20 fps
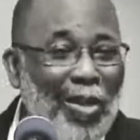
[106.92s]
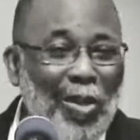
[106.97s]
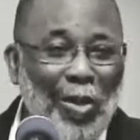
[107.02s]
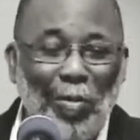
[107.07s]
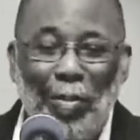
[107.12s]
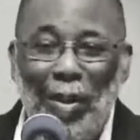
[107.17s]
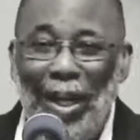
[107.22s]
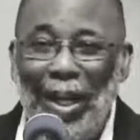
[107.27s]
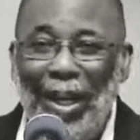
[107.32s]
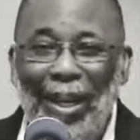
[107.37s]

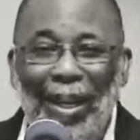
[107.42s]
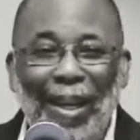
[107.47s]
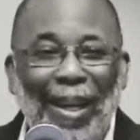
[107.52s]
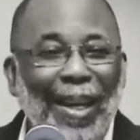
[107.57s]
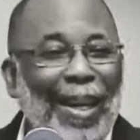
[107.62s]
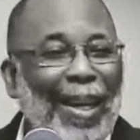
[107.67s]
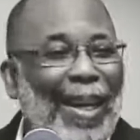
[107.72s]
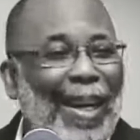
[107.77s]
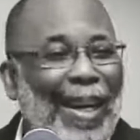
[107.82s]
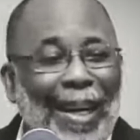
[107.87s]
Trust
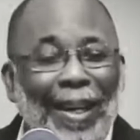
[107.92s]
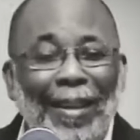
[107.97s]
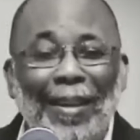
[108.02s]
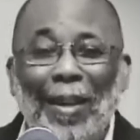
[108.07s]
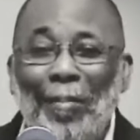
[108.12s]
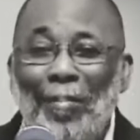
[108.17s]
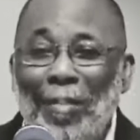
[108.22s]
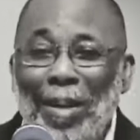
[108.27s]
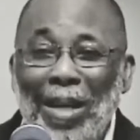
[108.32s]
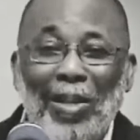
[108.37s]
me
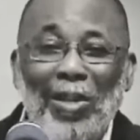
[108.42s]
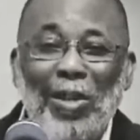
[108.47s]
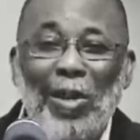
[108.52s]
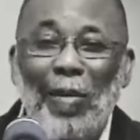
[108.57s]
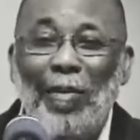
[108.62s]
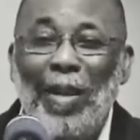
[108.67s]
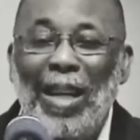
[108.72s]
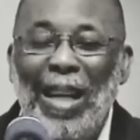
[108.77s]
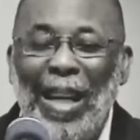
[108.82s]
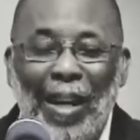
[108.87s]
in the
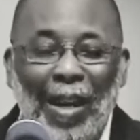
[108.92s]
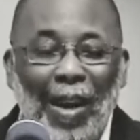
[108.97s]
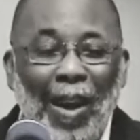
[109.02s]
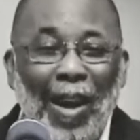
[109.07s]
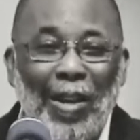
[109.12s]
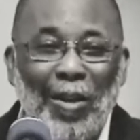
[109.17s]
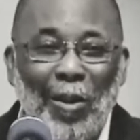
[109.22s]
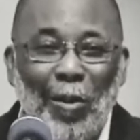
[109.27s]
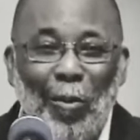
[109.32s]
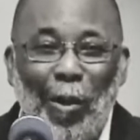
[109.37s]
midst of
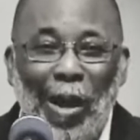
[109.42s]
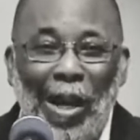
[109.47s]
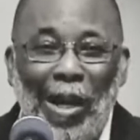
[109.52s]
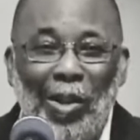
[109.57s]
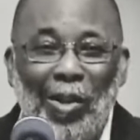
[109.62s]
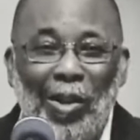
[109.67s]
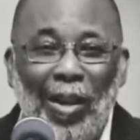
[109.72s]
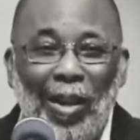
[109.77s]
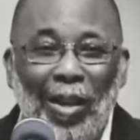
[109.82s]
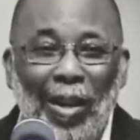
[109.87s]
the
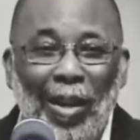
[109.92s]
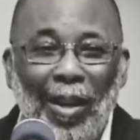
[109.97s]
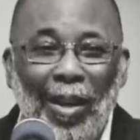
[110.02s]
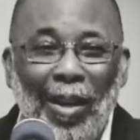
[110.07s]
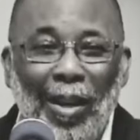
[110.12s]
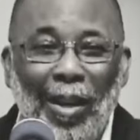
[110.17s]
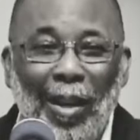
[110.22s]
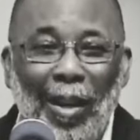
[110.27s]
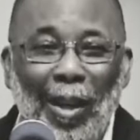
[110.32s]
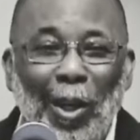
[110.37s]
incarceration.